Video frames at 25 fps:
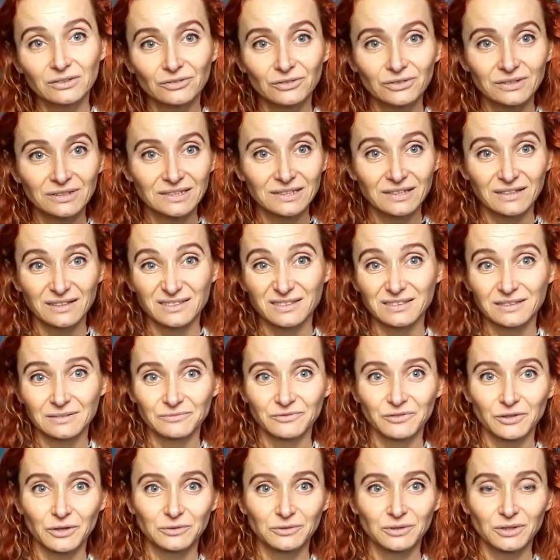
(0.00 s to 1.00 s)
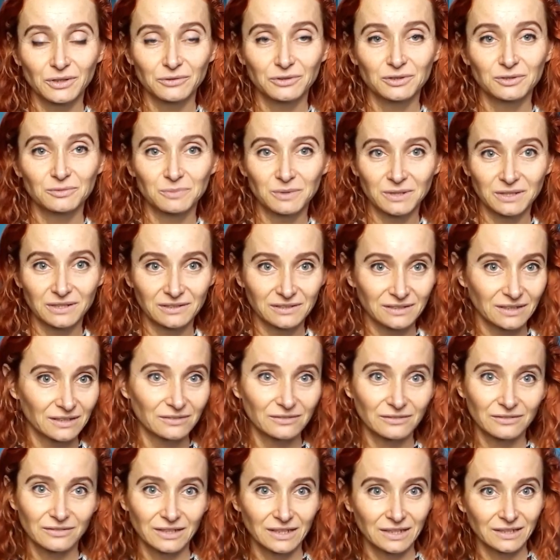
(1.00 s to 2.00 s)
to insert some photos because I
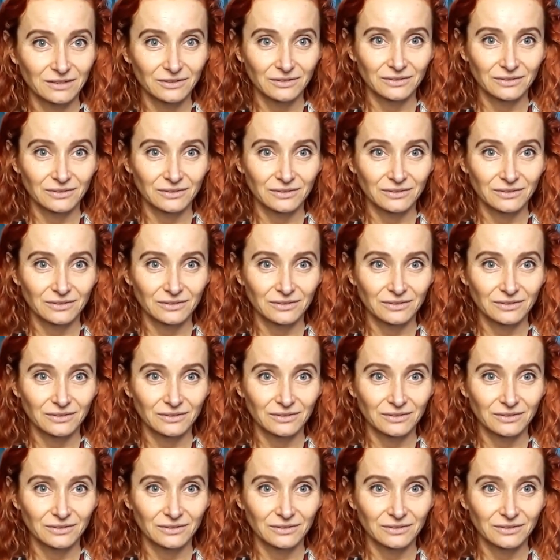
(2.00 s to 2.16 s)
don't think